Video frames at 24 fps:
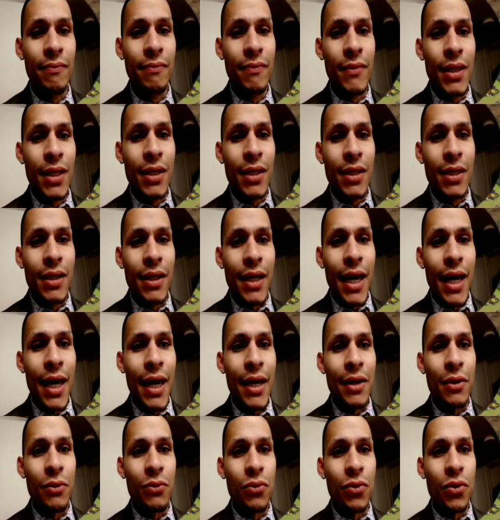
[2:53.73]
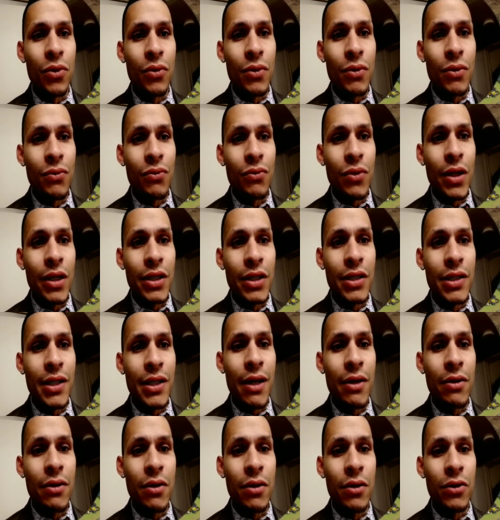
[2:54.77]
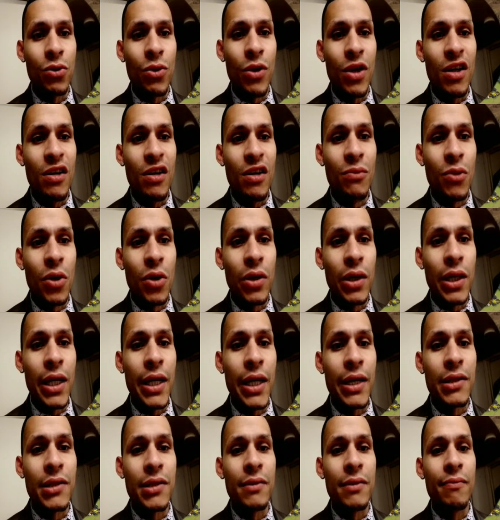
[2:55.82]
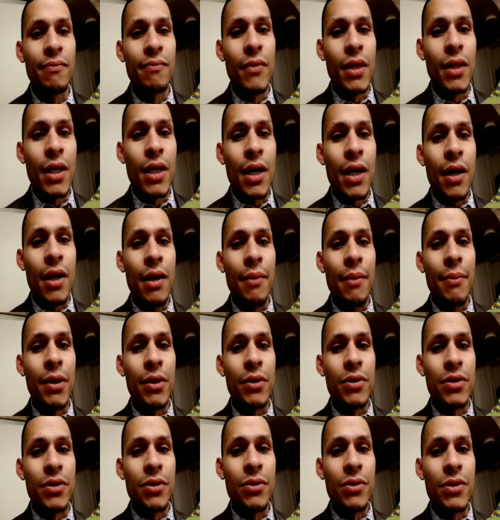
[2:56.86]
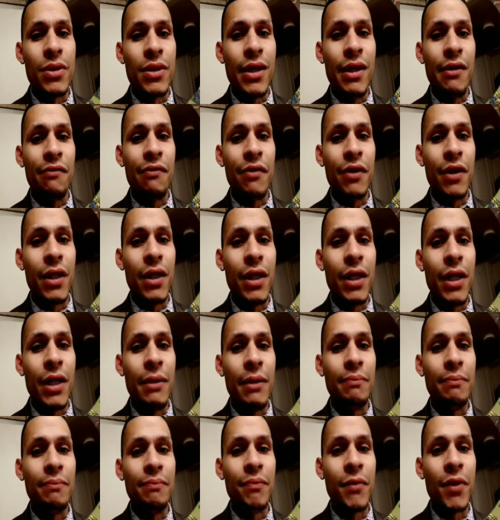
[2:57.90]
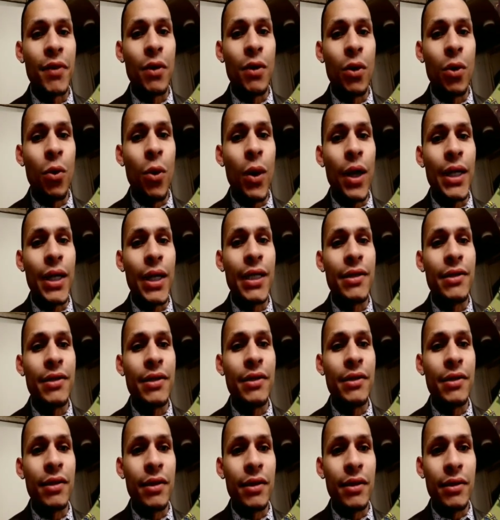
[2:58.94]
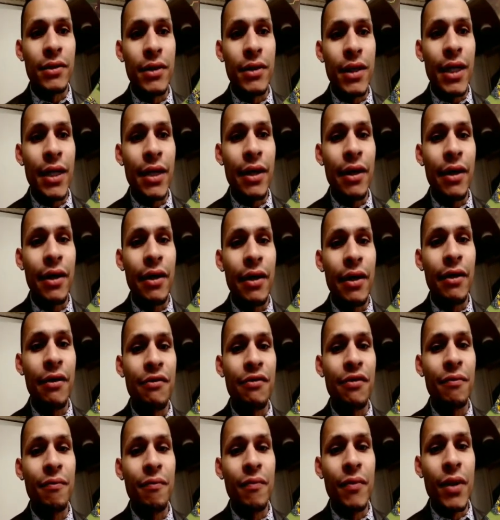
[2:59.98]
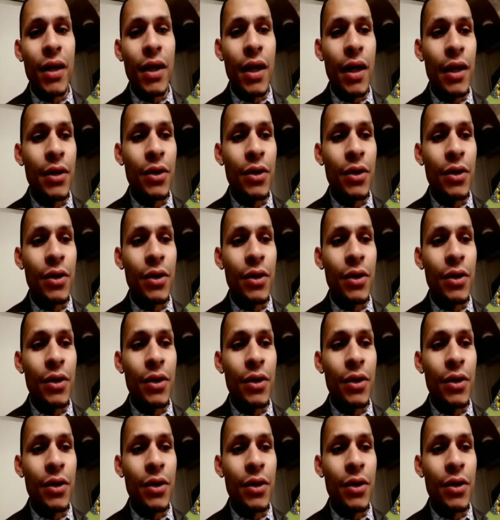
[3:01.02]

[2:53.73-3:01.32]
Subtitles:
a rush Town Hall 12, more or less. So it's definitely quite easy to take care of using